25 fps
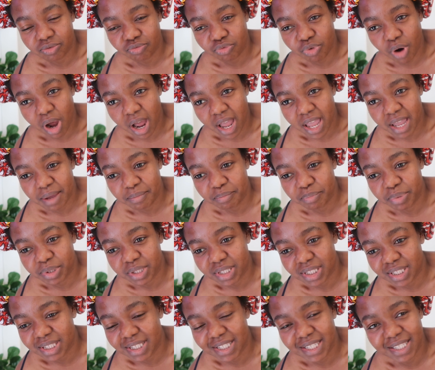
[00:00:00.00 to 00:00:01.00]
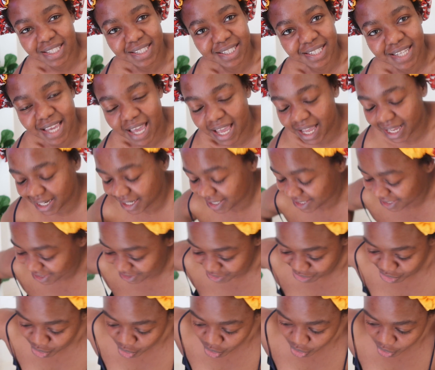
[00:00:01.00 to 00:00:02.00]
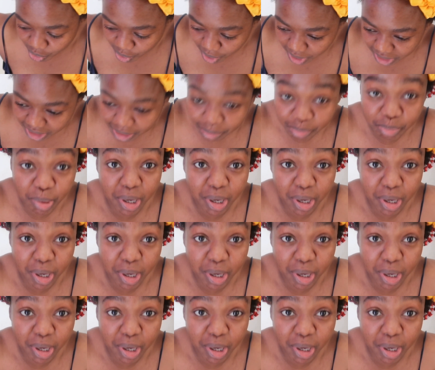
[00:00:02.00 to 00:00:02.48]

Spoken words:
right in, yeah, this is awkward,